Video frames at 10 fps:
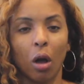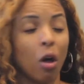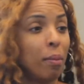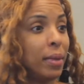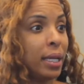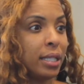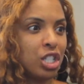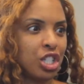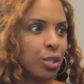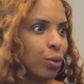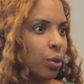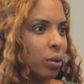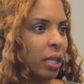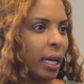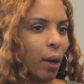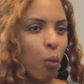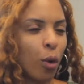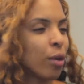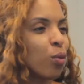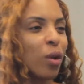all men in general? Like,
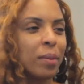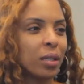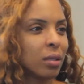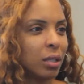where are the women?